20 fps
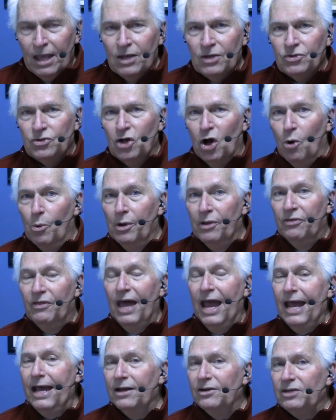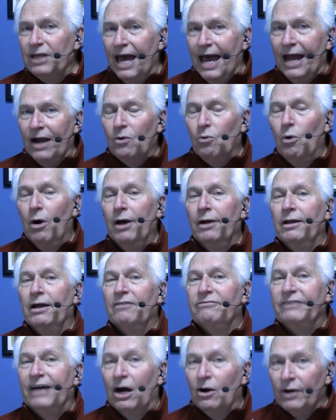So when they attack one
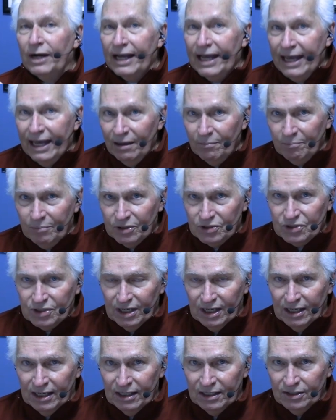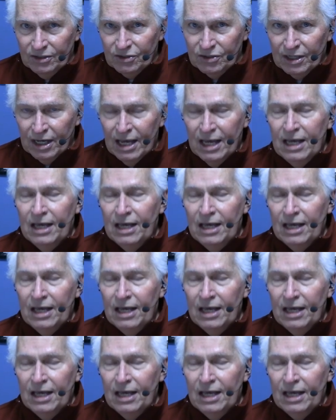of our embassies,